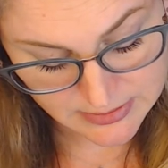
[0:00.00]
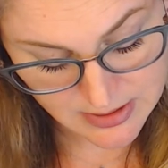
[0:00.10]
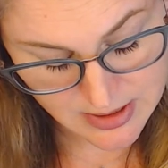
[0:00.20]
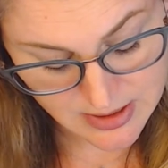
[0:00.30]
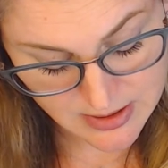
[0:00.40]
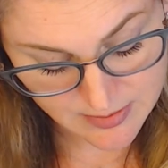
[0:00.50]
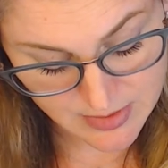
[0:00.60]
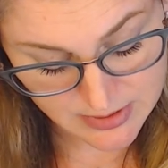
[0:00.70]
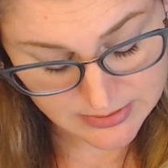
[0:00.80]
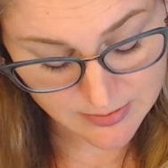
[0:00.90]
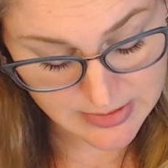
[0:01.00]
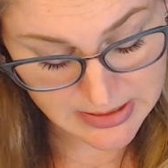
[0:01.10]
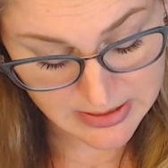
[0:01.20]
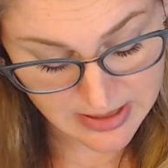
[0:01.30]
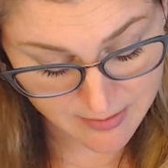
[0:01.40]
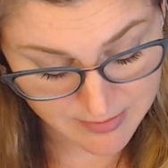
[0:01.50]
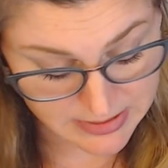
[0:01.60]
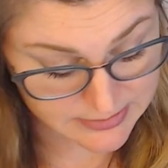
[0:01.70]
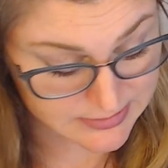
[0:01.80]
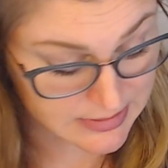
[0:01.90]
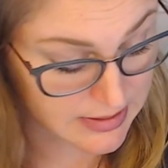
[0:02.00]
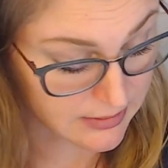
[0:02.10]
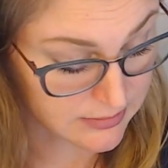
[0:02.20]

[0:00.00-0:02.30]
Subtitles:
to me, that means like,